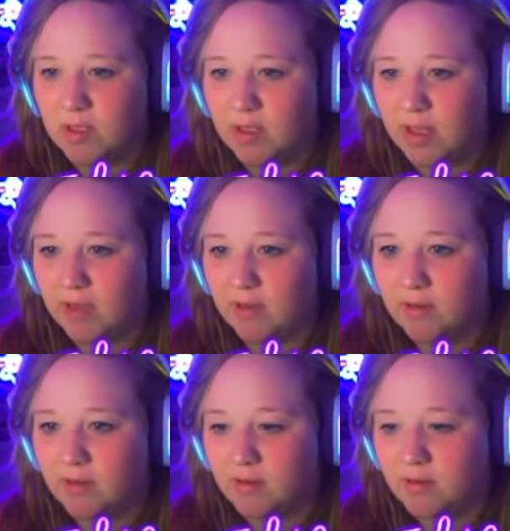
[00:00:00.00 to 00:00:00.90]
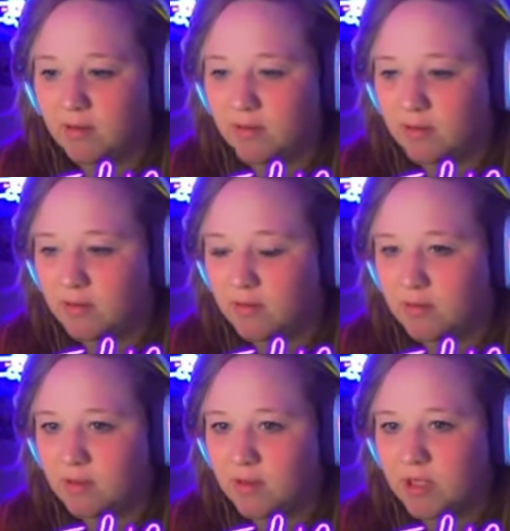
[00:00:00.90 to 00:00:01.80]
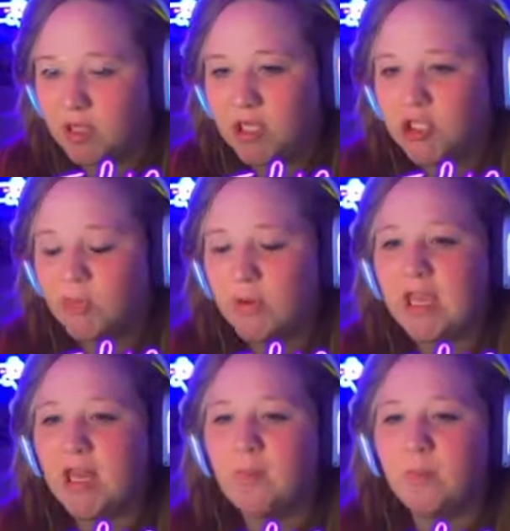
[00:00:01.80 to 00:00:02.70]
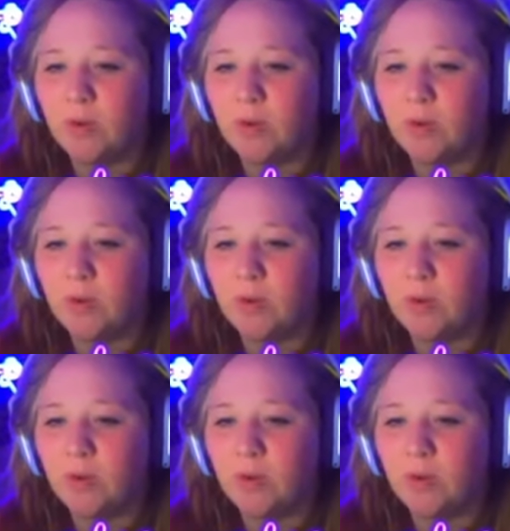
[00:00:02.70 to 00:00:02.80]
Okay. Oh. Should we get a